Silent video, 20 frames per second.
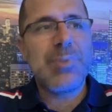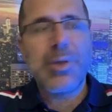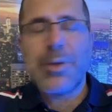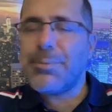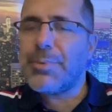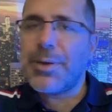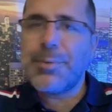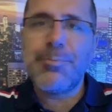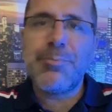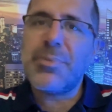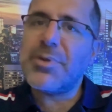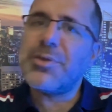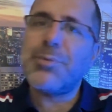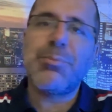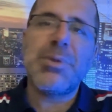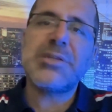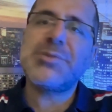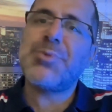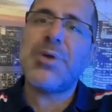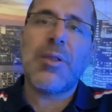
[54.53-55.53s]
there
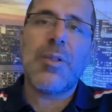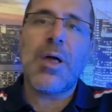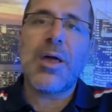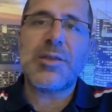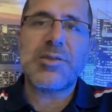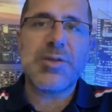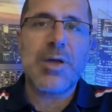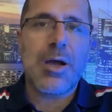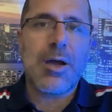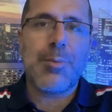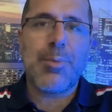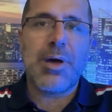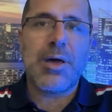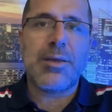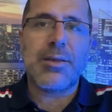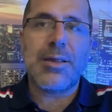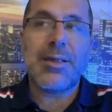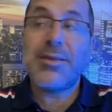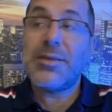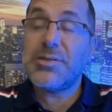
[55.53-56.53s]
must be a lot of talk about
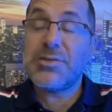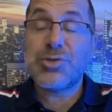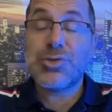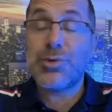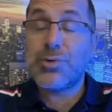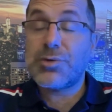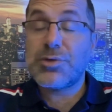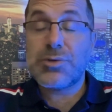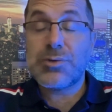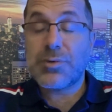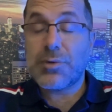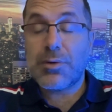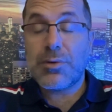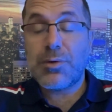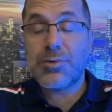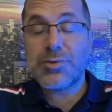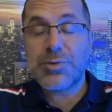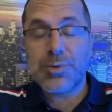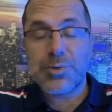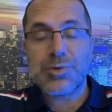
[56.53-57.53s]
it. I didn't search
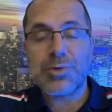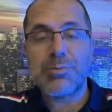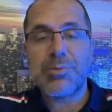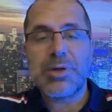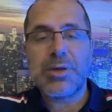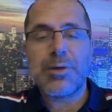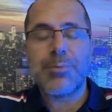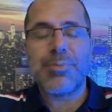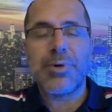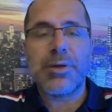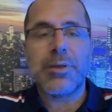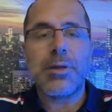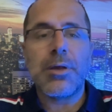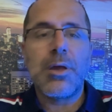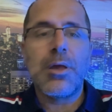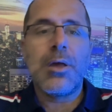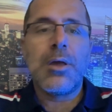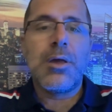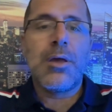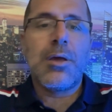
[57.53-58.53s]
on social media, but
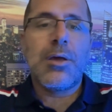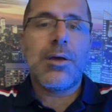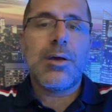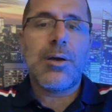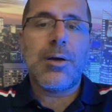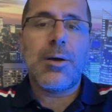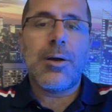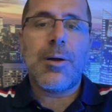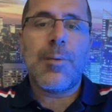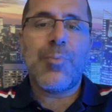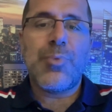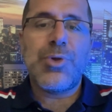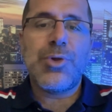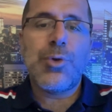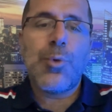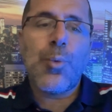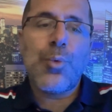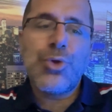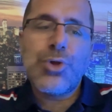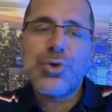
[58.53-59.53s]
you
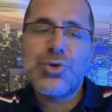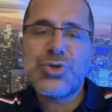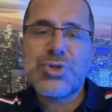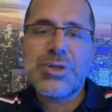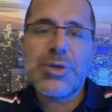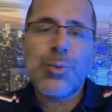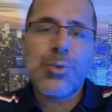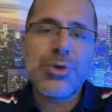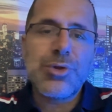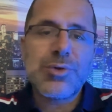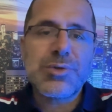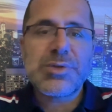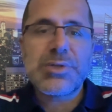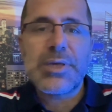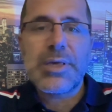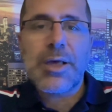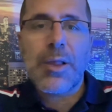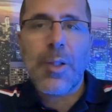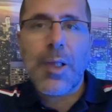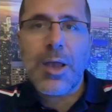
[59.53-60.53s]
know, usually when you
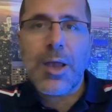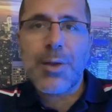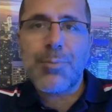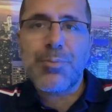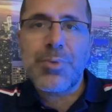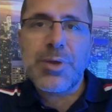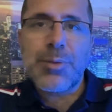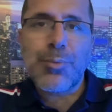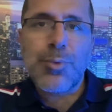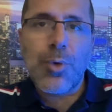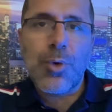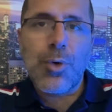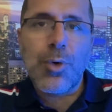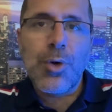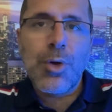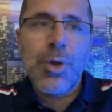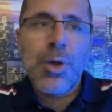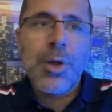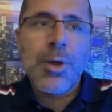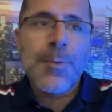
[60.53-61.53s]
see a lot of
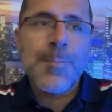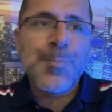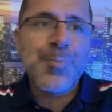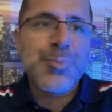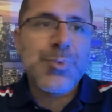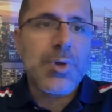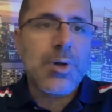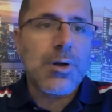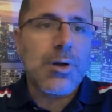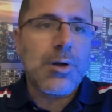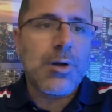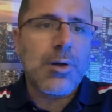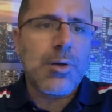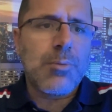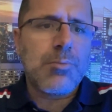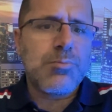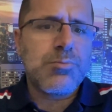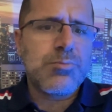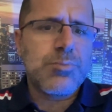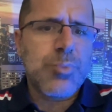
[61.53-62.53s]
people
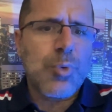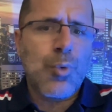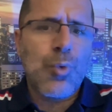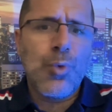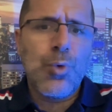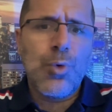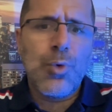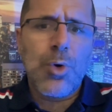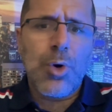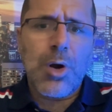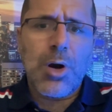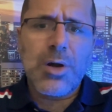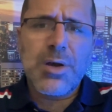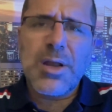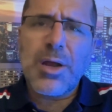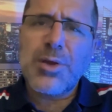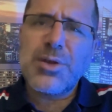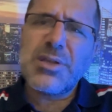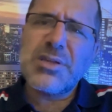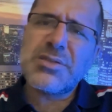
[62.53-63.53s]
who are
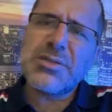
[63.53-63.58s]
not